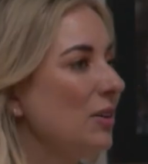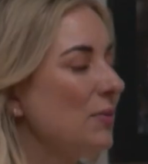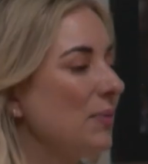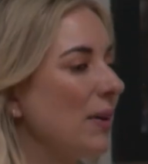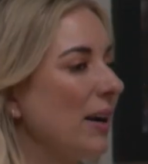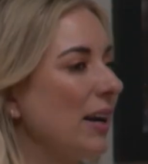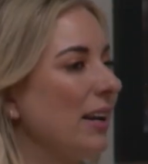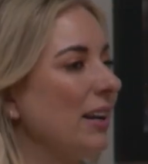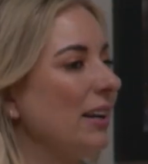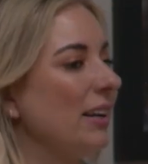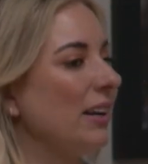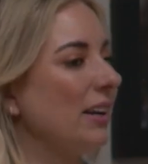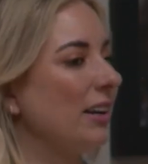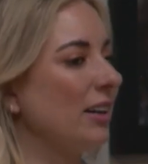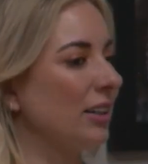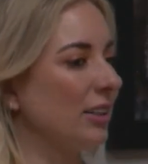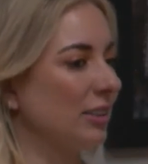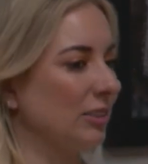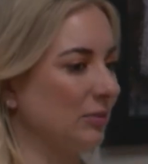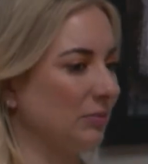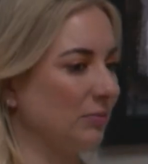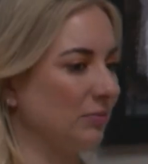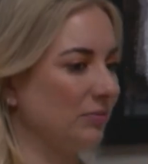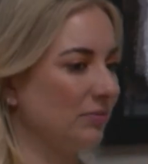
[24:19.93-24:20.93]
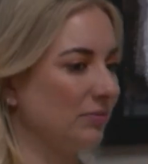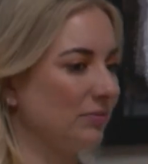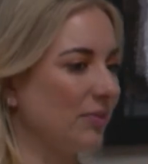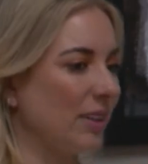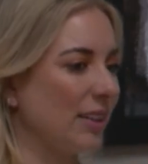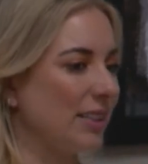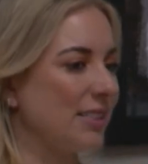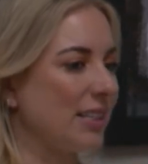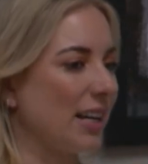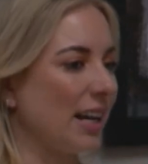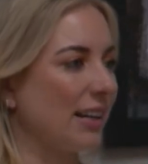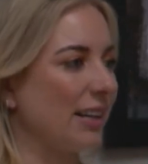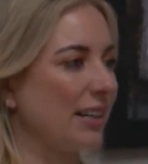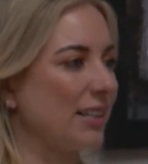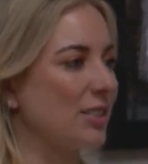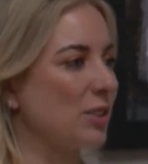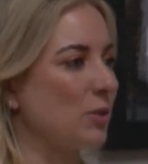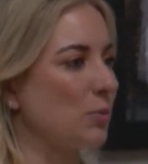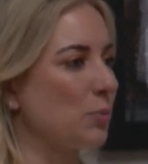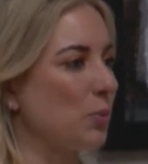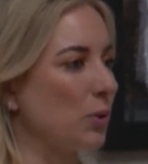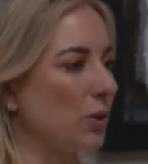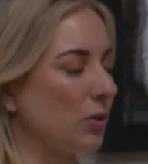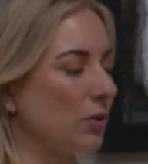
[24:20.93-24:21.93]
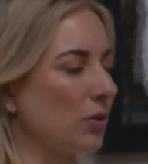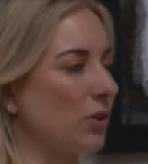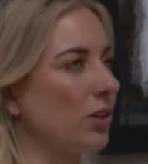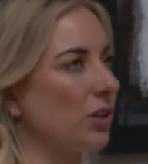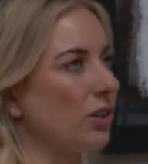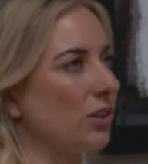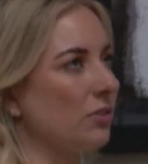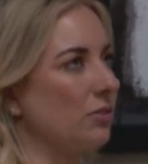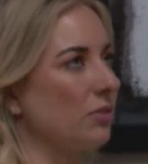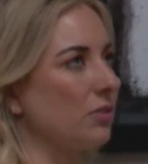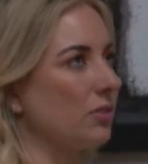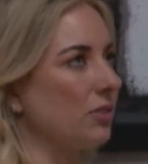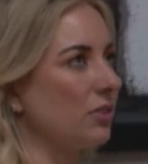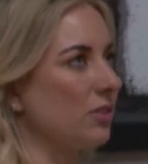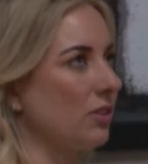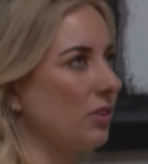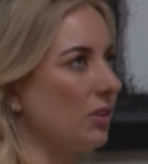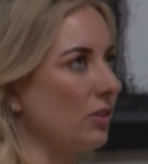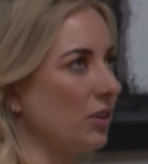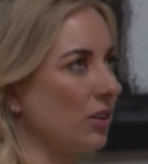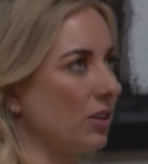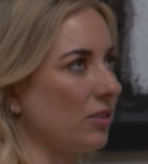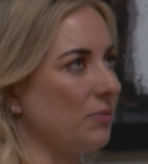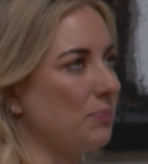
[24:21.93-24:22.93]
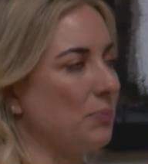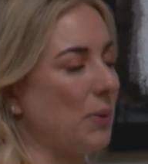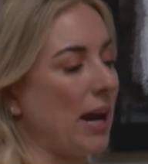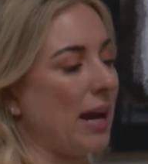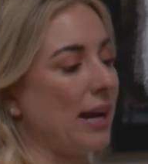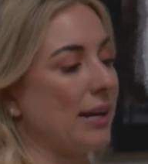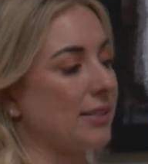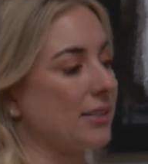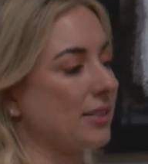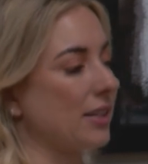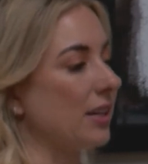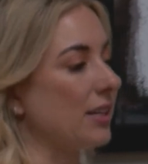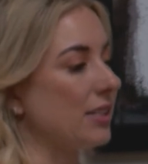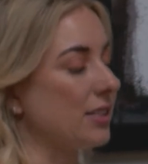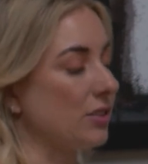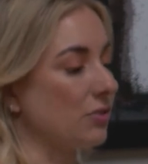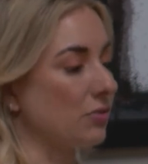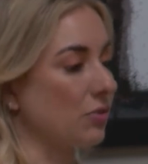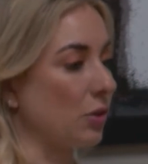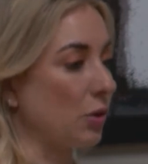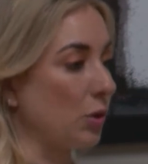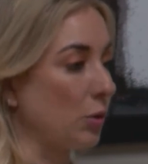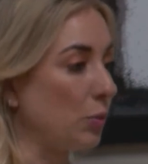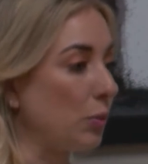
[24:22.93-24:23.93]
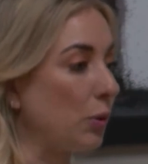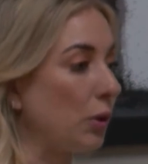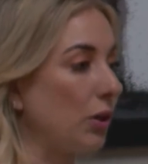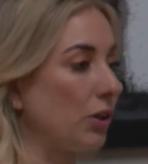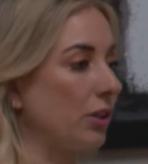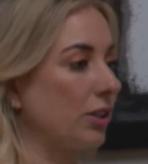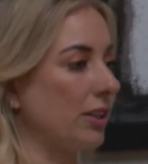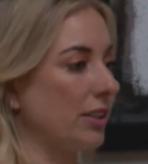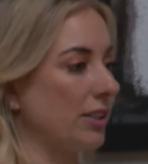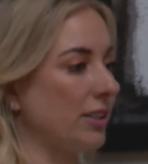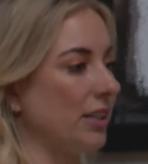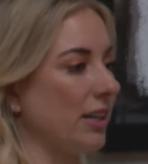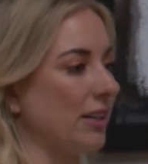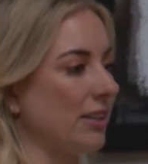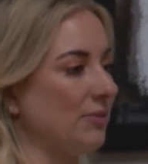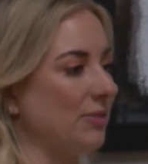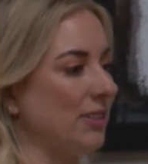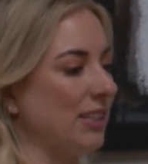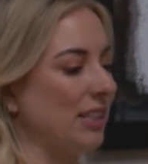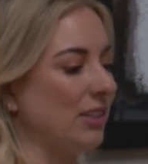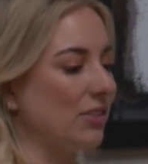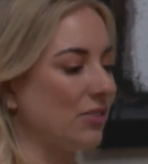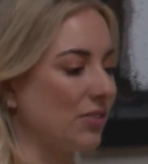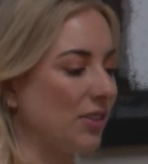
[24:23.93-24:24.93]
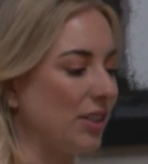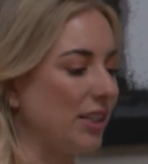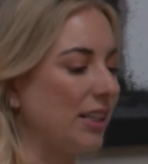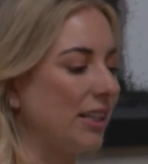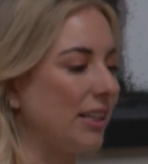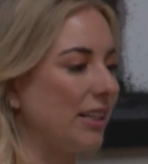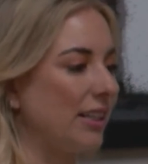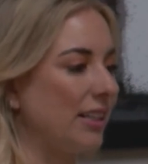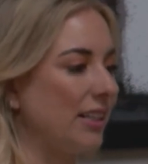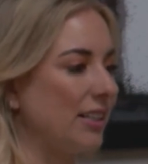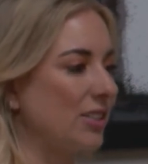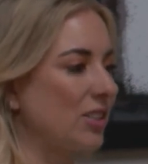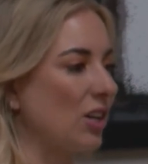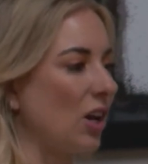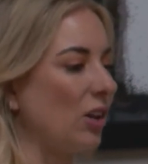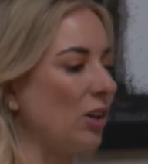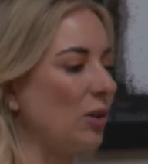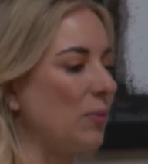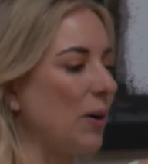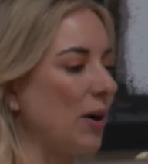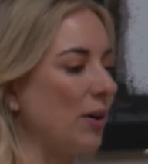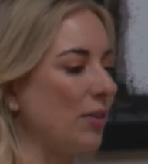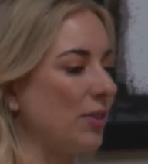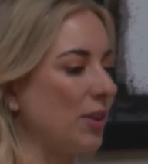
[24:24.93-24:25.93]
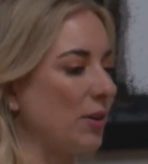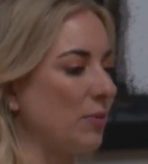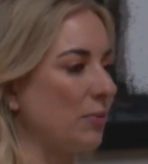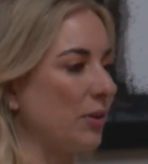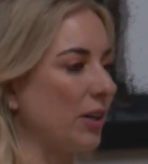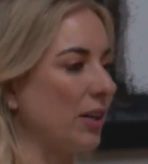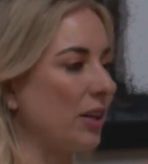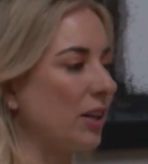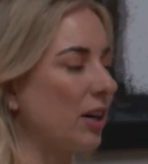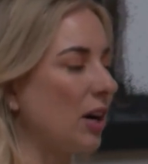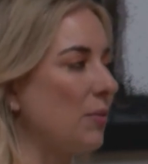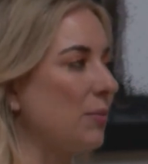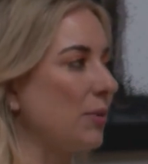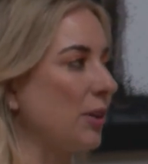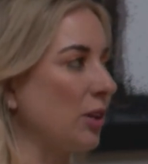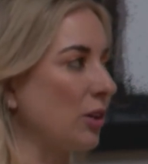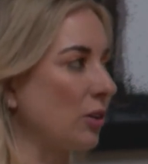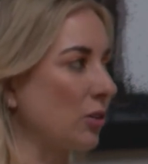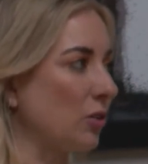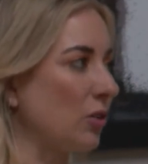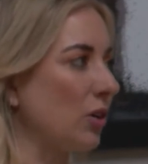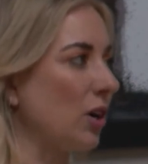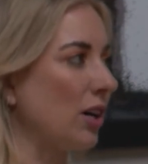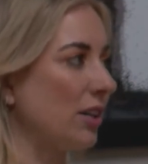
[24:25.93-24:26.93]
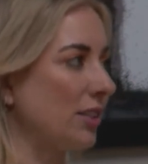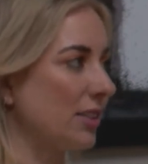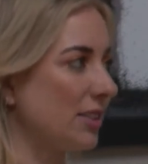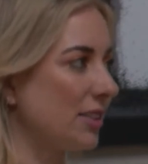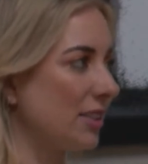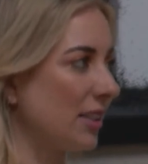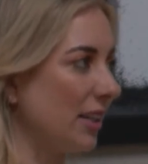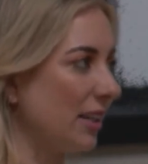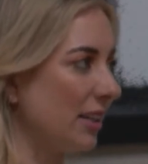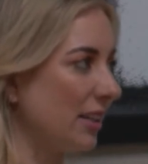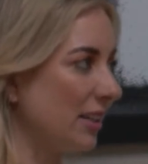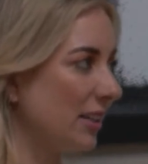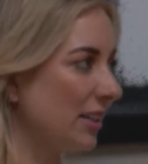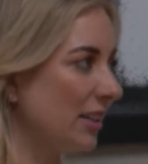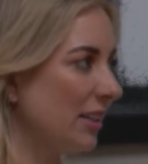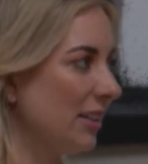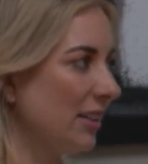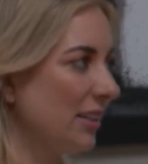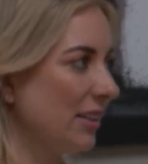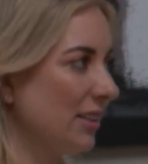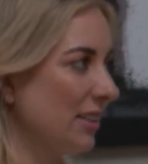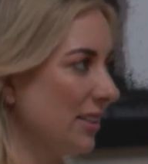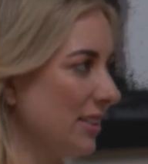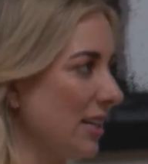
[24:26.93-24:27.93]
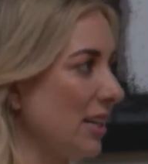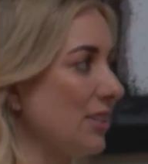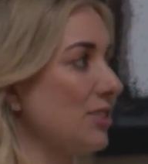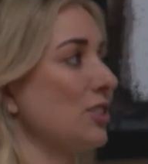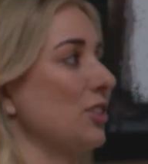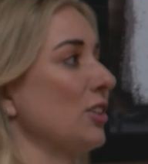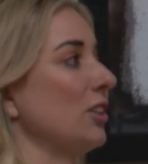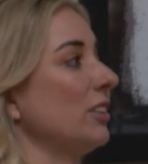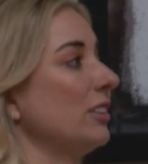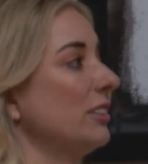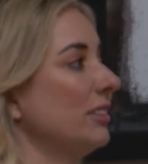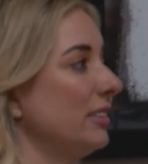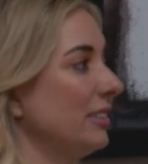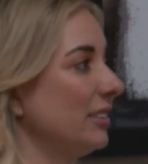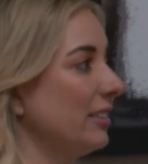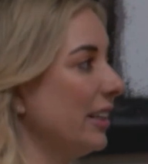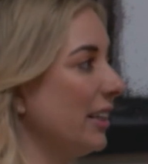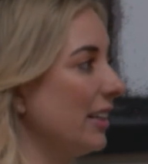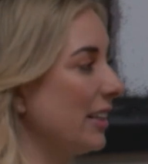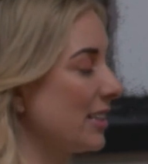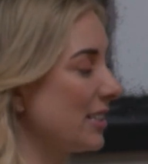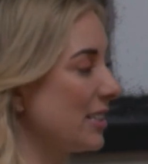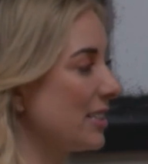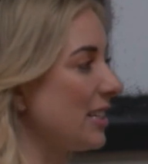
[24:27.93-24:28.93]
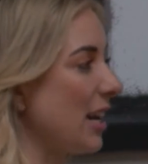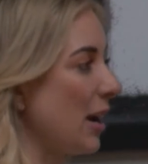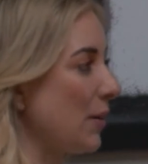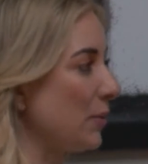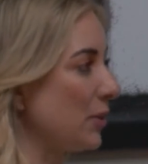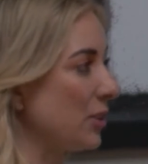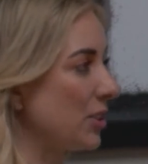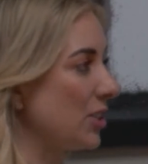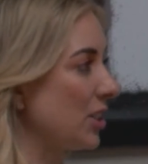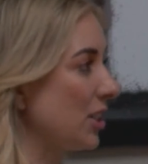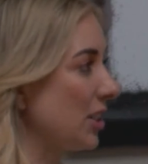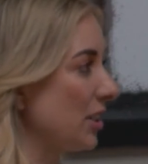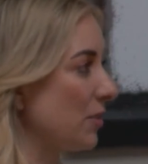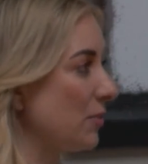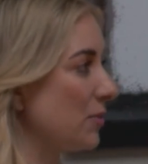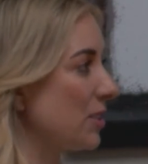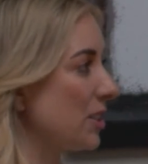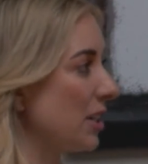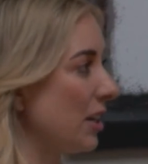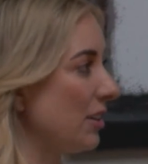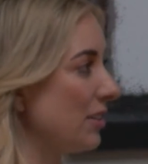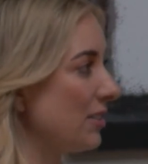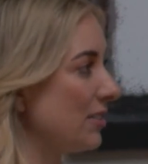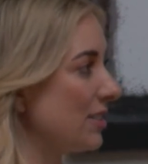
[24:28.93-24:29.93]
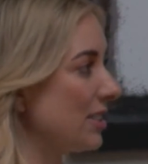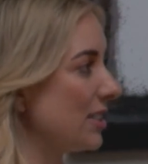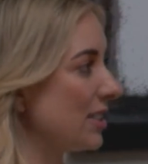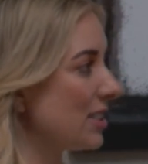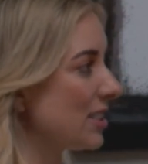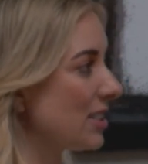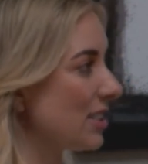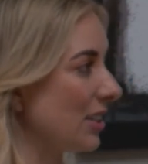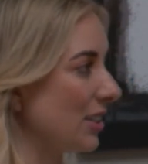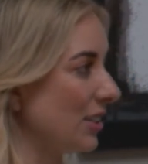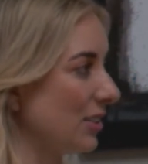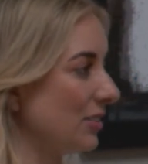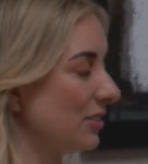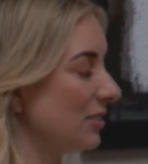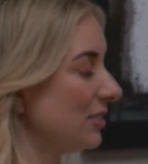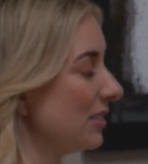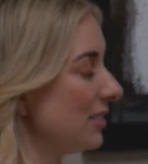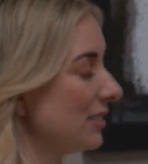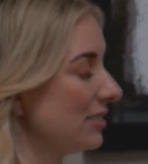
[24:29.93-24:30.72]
my um my dad has a book or past cousin wrote a book and I need to read it. And it's all about them like coming across like the desert and mm-hmm. like establishing themselves. And so